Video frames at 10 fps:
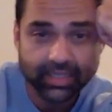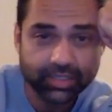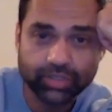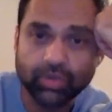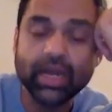that
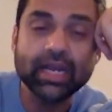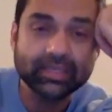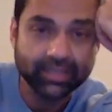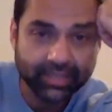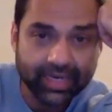the show
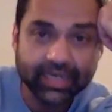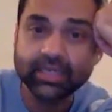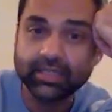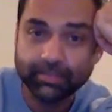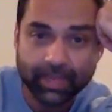has, the
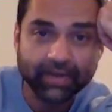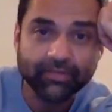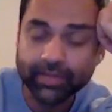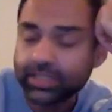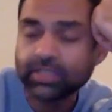director, the
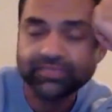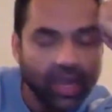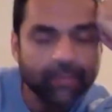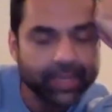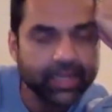platform, they're just
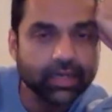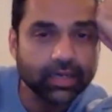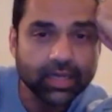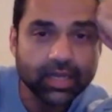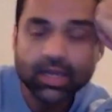far bigger.
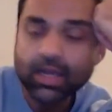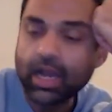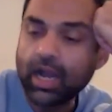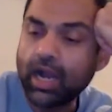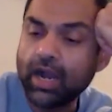
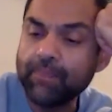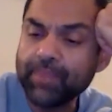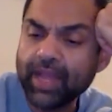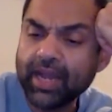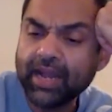
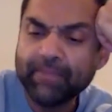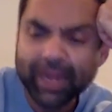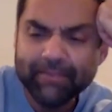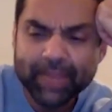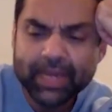But
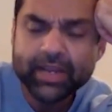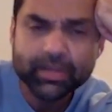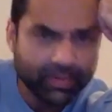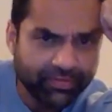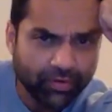I've been
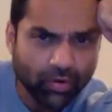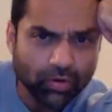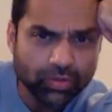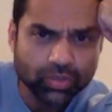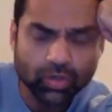here
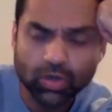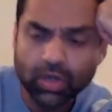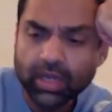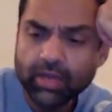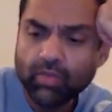before. So
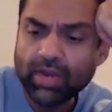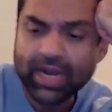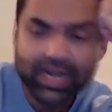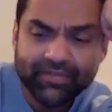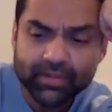when
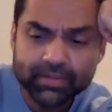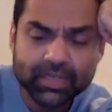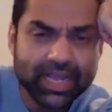I did films